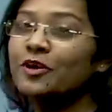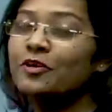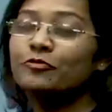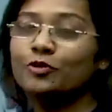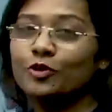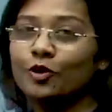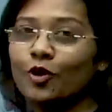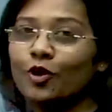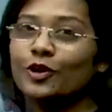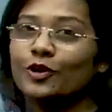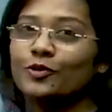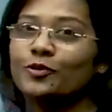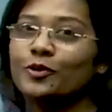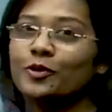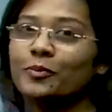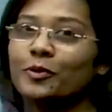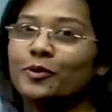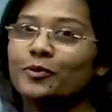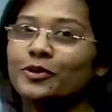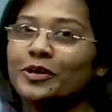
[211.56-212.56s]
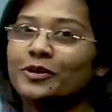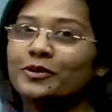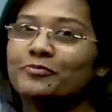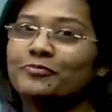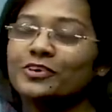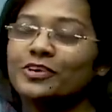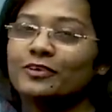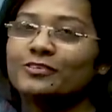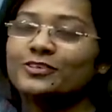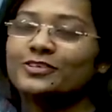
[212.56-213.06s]
We all know about him.
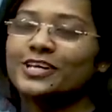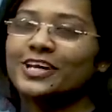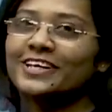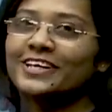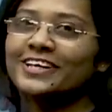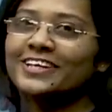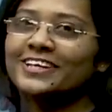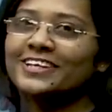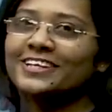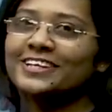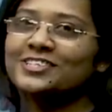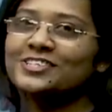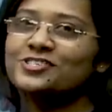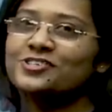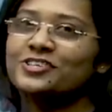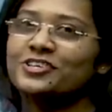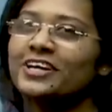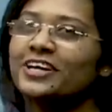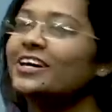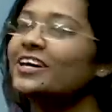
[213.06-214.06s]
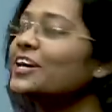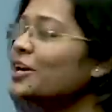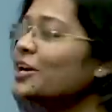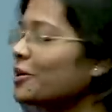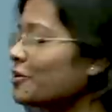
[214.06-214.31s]
We have studied in history.